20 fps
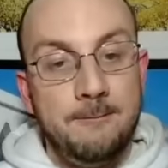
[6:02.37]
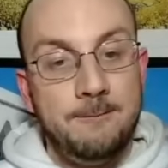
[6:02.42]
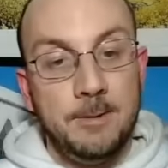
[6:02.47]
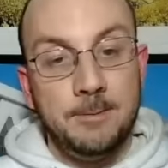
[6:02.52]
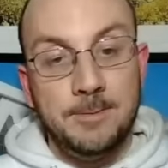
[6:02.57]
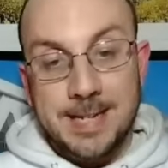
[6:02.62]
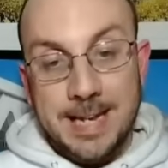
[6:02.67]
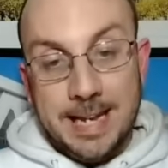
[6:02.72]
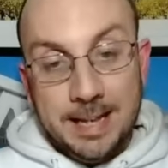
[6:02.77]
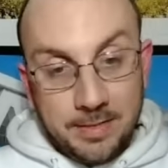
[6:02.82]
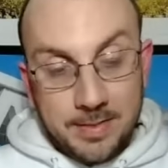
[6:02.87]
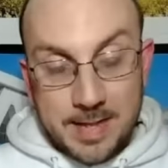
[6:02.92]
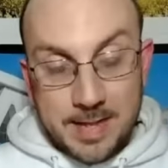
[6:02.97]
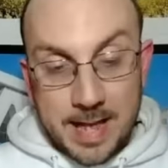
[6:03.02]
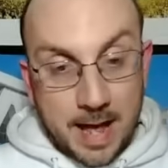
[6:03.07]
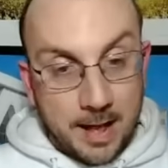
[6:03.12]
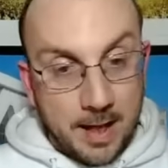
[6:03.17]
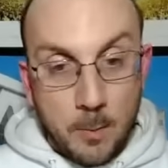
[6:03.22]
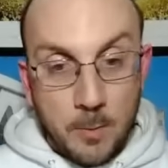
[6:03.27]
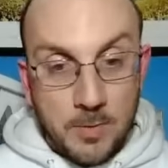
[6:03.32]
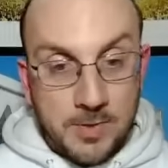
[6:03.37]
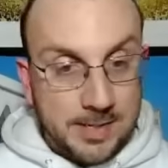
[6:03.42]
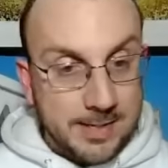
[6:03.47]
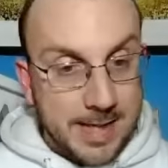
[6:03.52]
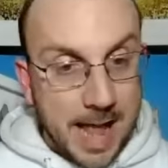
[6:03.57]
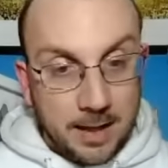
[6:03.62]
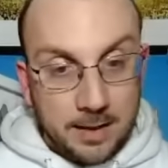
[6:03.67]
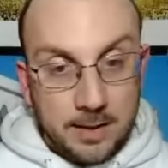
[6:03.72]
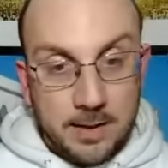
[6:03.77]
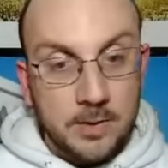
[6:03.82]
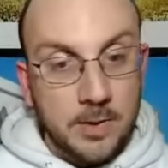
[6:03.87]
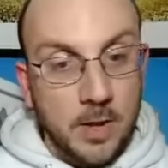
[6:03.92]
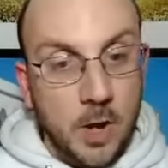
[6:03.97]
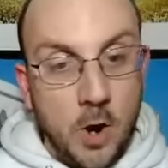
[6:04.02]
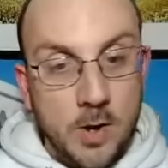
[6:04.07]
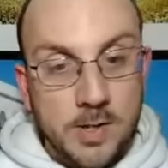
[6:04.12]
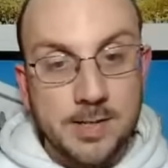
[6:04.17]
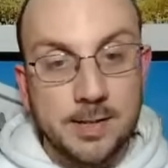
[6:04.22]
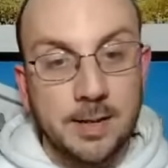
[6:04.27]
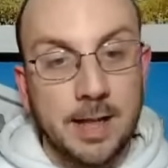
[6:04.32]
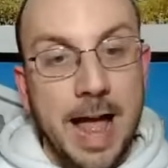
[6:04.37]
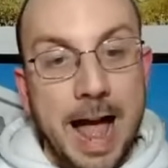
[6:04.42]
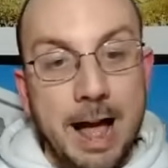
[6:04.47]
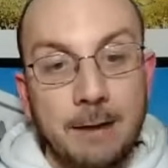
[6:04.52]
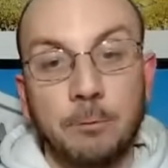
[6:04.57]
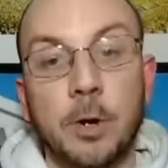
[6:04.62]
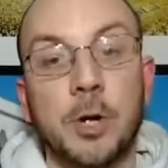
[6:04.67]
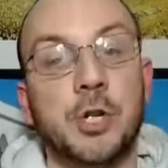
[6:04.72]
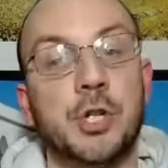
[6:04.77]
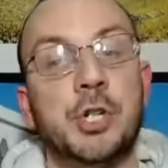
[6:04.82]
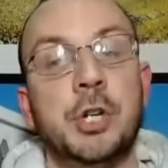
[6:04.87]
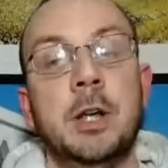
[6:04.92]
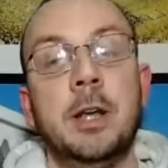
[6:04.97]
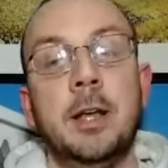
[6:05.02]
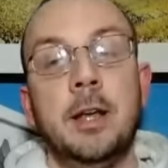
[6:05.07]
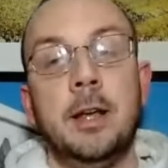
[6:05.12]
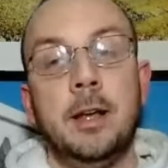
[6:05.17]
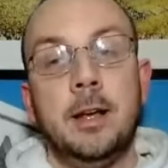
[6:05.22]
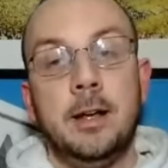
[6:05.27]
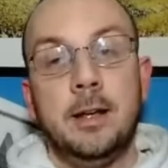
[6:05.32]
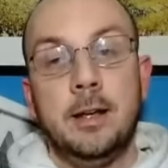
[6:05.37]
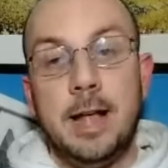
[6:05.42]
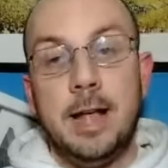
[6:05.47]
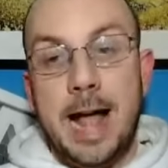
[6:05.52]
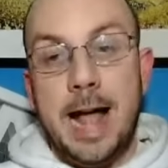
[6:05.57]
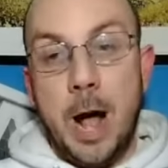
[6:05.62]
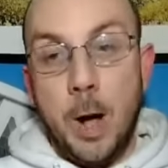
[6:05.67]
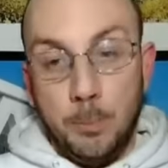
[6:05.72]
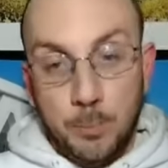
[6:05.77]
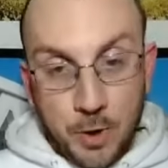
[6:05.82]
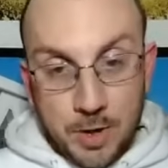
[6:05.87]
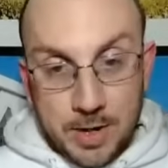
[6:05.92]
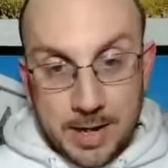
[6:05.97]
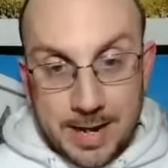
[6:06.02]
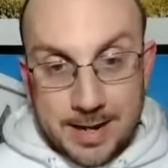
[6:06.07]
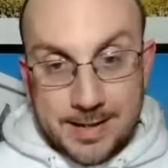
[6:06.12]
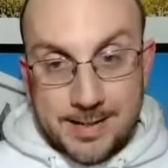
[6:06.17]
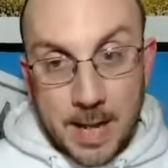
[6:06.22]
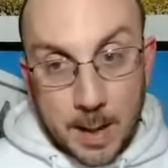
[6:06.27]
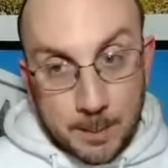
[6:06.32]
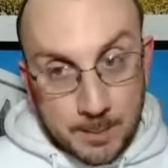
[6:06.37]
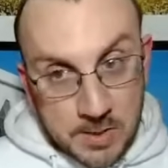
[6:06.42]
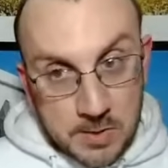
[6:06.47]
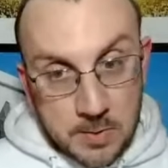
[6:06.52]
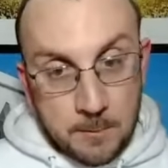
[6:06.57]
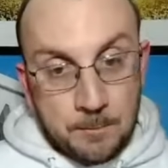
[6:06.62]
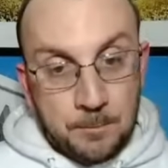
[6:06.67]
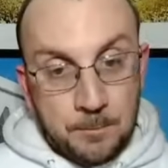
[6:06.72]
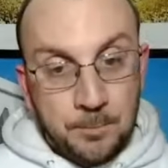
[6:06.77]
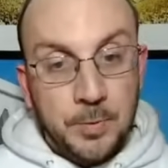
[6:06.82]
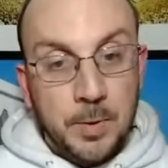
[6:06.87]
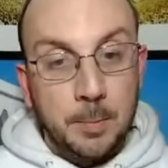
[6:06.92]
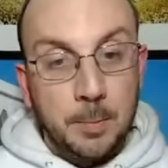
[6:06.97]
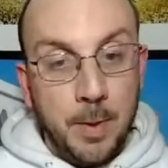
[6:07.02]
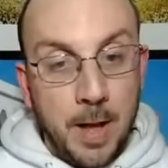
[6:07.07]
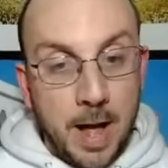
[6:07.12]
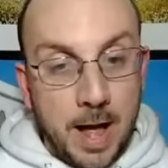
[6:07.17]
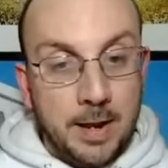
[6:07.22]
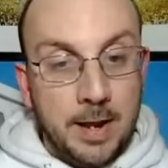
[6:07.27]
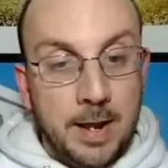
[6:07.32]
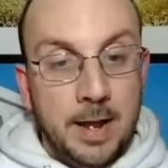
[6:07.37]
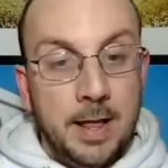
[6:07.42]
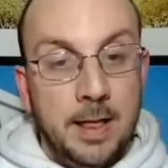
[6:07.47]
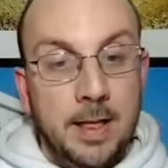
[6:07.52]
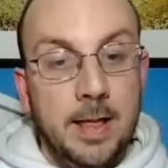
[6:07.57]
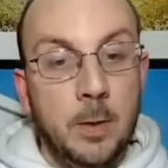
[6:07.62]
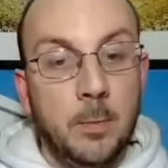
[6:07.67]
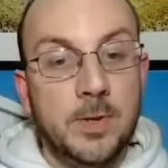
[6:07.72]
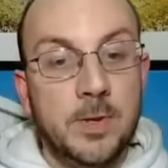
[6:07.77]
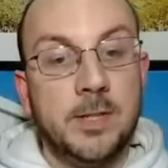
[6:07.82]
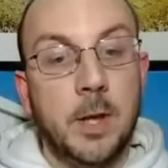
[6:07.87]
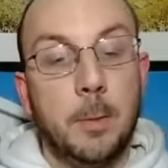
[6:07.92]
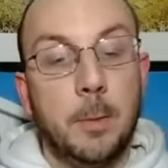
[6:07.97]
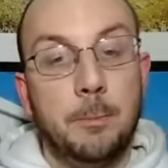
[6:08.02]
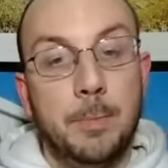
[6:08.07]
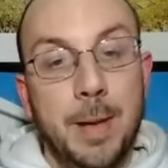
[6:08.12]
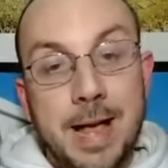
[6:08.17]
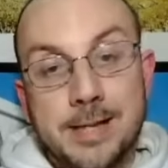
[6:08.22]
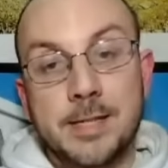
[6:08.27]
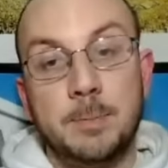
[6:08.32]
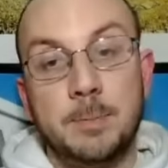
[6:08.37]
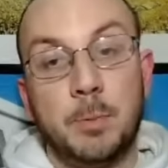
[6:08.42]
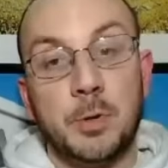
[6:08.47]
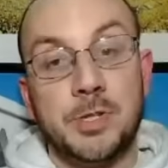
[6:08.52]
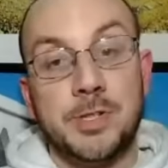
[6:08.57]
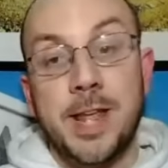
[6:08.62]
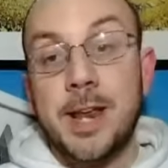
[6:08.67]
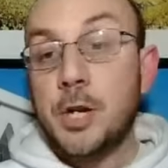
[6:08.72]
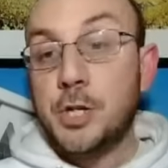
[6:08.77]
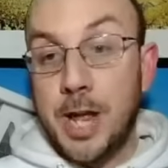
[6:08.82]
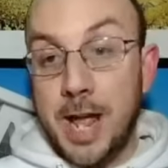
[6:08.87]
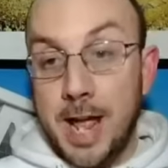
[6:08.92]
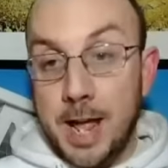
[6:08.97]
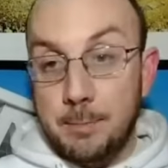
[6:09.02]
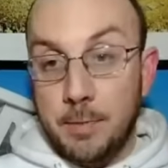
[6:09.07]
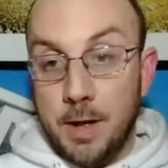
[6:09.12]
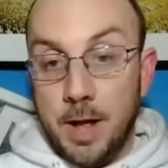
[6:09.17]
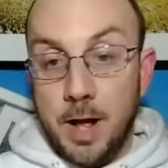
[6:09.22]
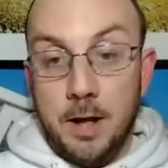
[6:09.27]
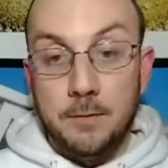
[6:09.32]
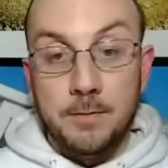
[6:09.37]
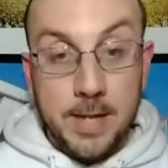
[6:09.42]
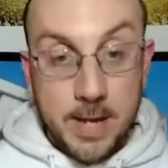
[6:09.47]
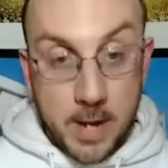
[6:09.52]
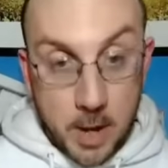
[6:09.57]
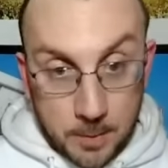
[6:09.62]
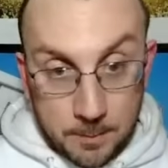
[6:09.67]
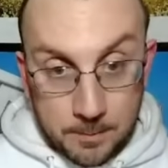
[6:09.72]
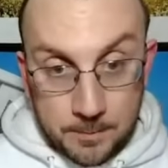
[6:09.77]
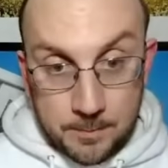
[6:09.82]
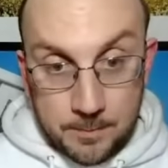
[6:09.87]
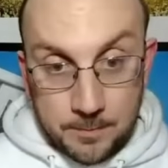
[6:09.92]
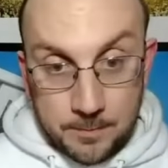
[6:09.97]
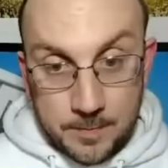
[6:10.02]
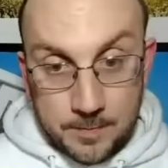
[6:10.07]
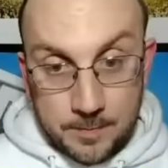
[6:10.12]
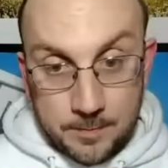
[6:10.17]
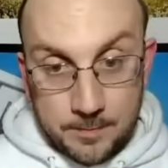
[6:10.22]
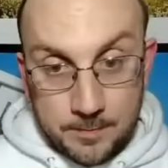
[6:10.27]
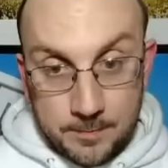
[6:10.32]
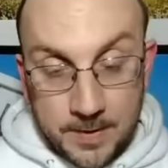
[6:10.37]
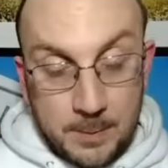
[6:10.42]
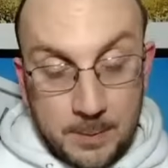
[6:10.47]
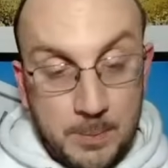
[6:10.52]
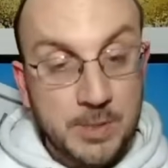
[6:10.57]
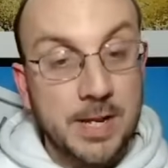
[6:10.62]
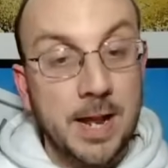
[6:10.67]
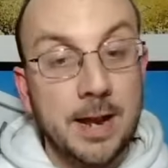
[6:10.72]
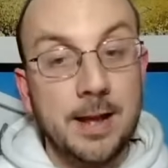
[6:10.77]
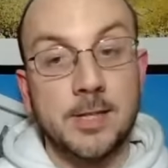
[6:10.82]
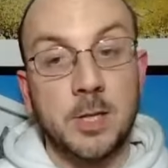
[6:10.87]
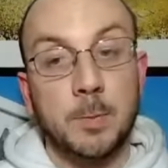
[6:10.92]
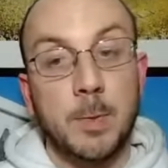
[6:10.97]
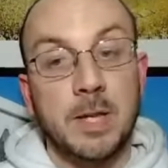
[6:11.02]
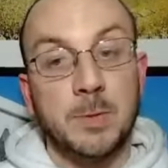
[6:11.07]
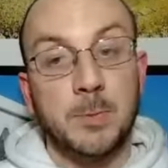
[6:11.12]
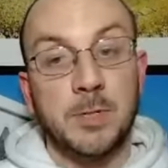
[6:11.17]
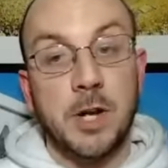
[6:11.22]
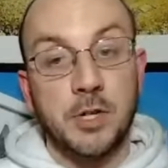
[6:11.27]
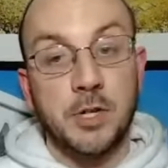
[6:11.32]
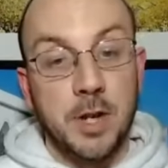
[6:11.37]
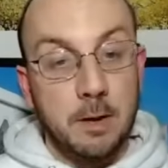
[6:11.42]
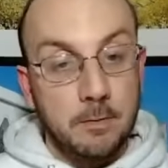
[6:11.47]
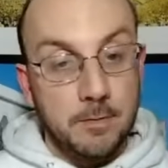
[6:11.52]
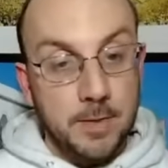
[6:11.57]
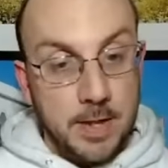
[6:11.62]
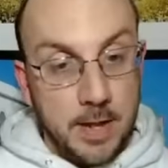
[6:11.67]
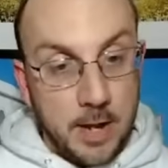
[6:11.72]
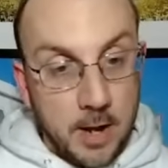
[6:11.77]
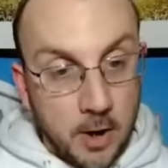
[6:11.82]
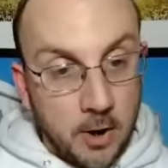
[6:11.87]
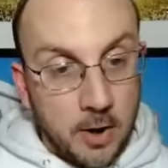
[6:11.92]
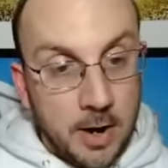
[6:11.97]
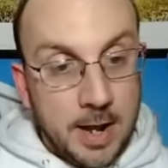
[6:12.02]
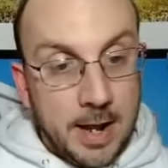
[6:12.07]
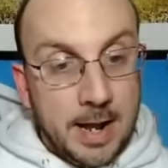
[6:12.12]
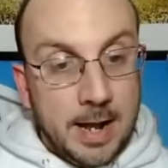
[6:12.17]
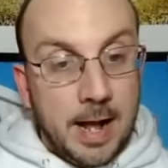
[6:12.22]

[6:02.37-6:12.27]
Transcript: 15th. Yeah, almost exactly the Hawks' average output in attempts. But it was their best percentage game of the year. 50% is their best percentage game of the year.